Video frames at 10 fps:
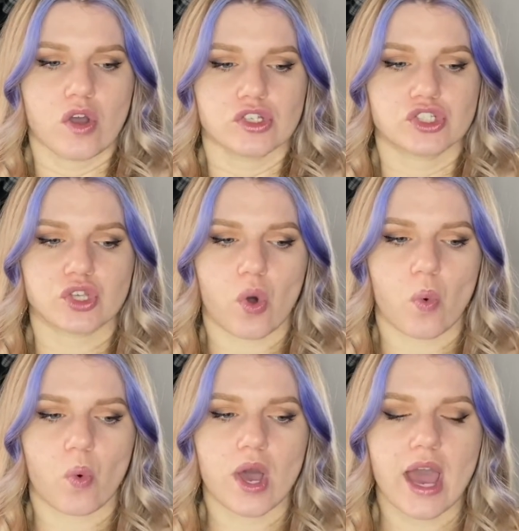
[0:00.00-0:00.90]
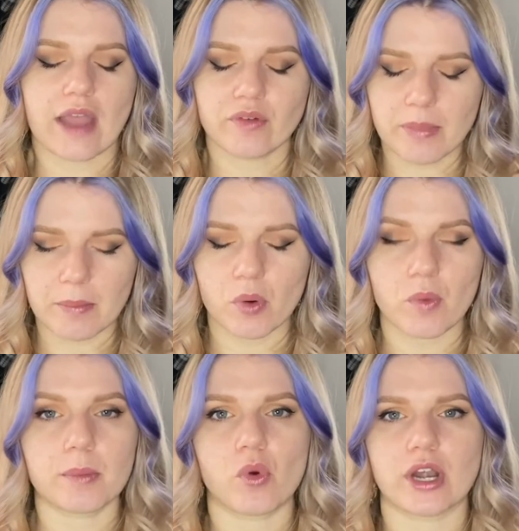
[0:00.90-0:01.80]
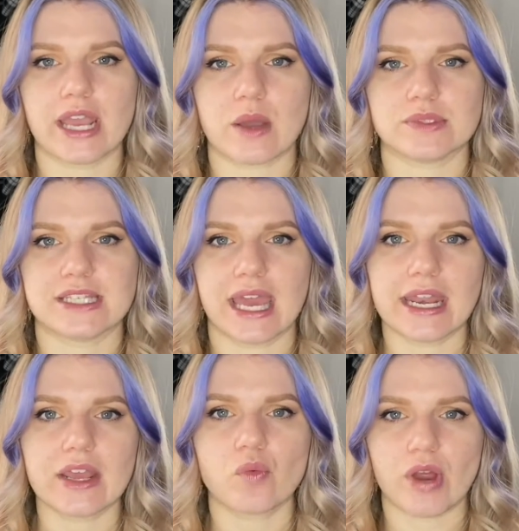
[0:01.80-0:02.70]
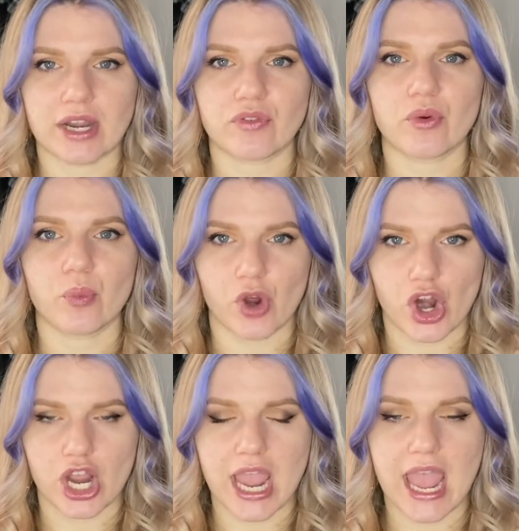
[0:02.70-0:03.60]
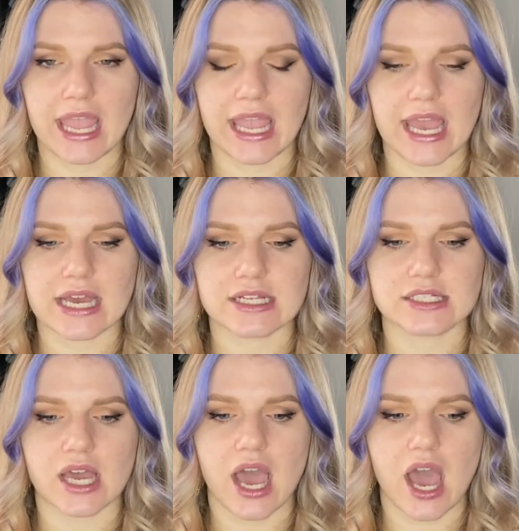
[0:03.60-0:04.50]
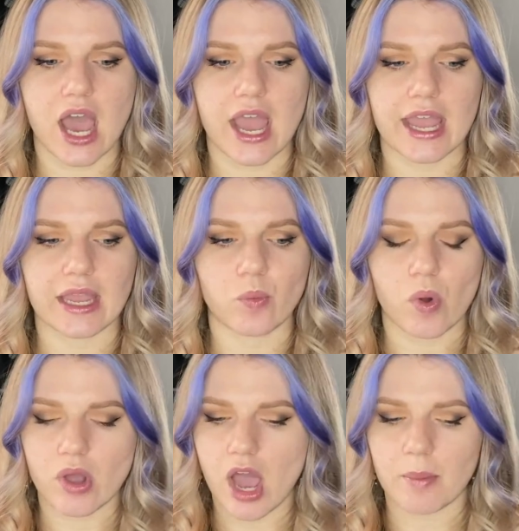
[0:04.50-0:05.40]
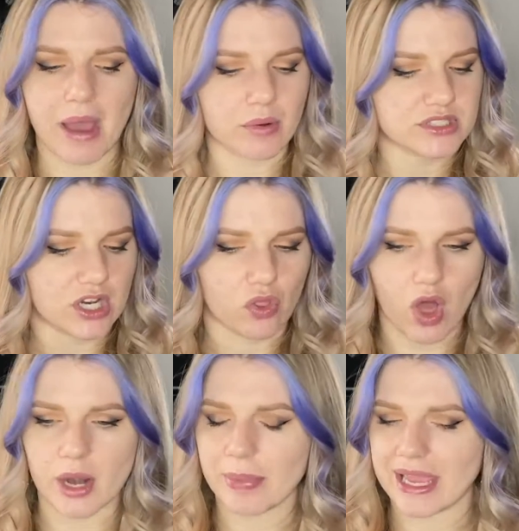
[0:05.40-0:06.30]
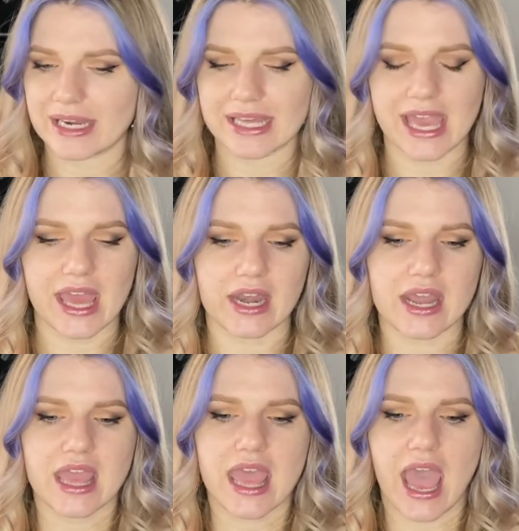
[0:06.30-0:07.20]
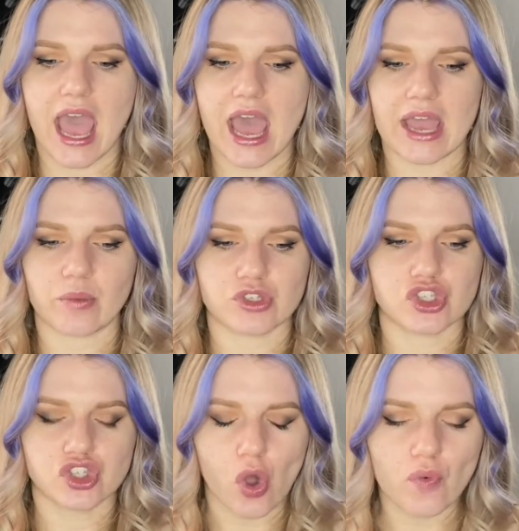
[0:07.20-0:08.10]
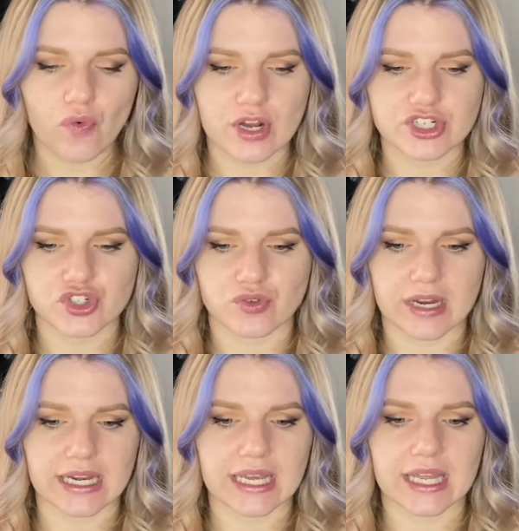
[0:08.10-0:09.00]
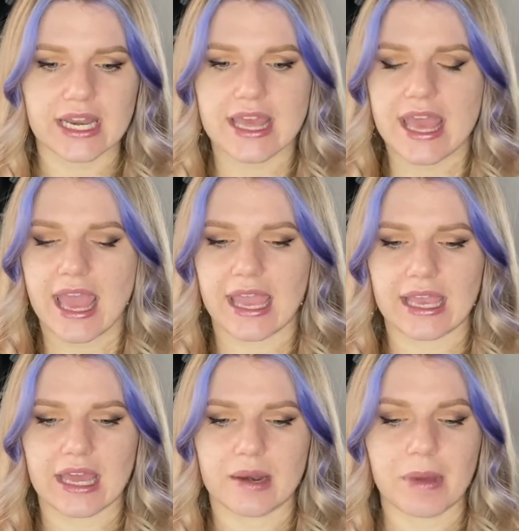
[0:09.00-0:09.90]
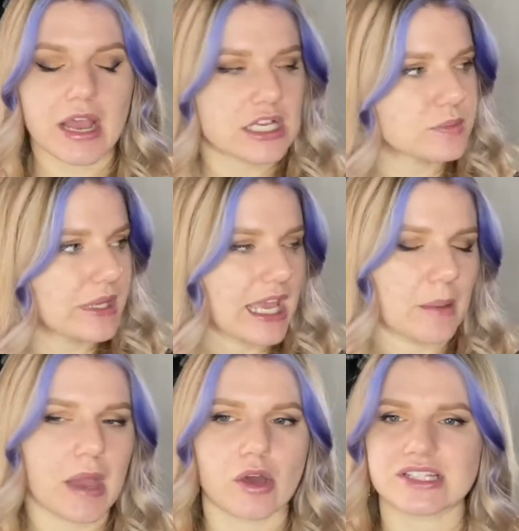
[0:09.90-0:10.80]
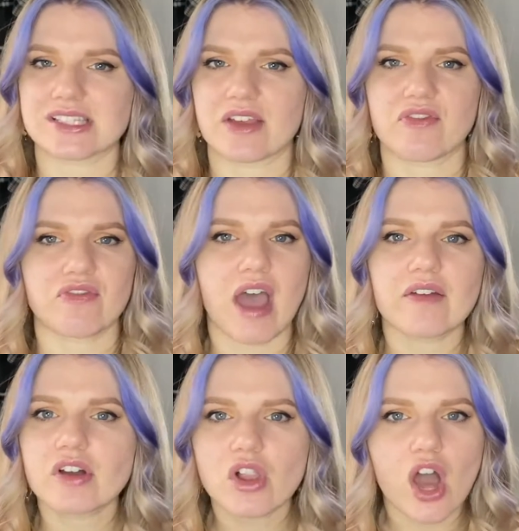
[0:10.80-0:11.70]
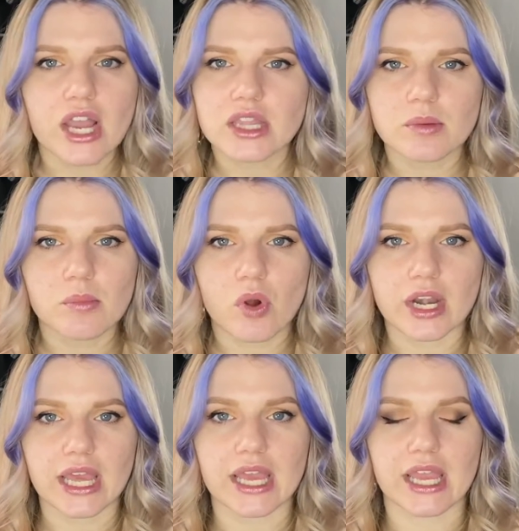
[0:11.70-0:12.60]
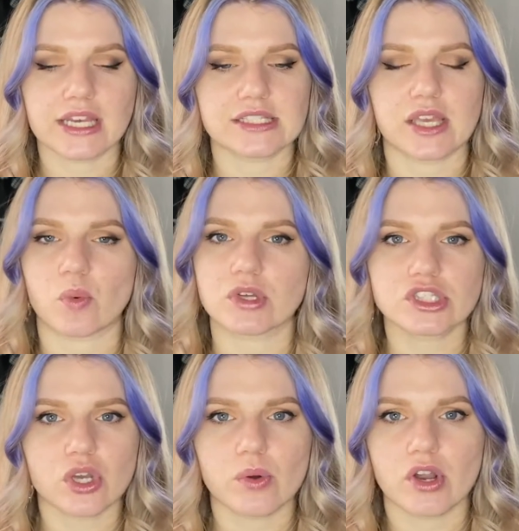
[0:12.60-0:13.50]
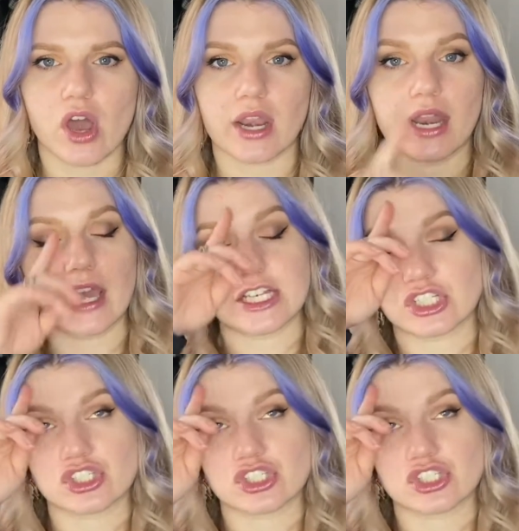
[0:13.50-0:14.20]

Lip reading: So I remember one morning I was getting ready for work and I woke up. I was in a lot of pain again. I was so frustrated. And my husband came out. It's like 5 o'clock in the morning and he's like, what's going on? And I just started